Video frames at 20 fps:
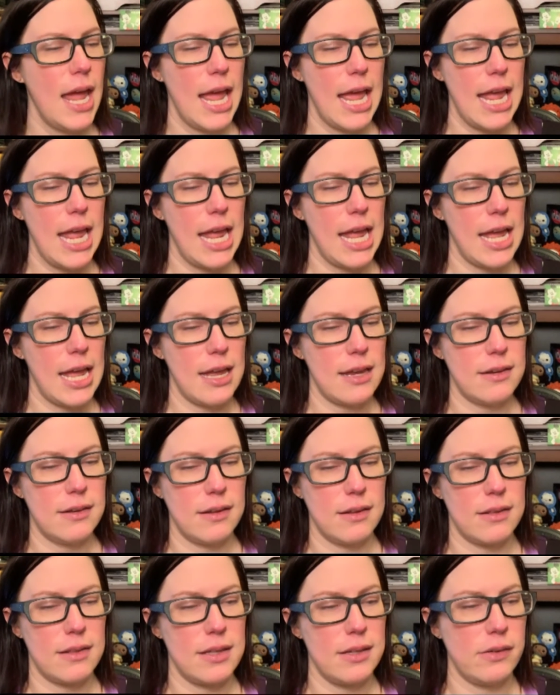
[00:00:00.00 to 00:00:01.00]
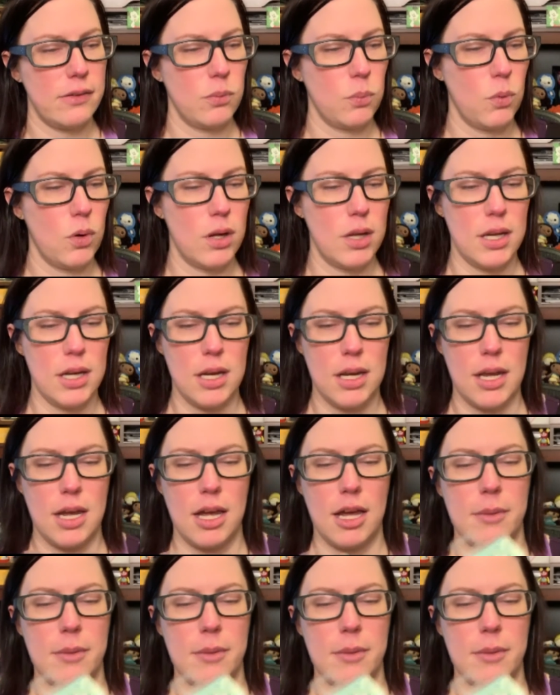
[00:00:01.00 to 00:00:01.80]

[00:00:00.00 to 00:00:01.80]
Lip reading: And this one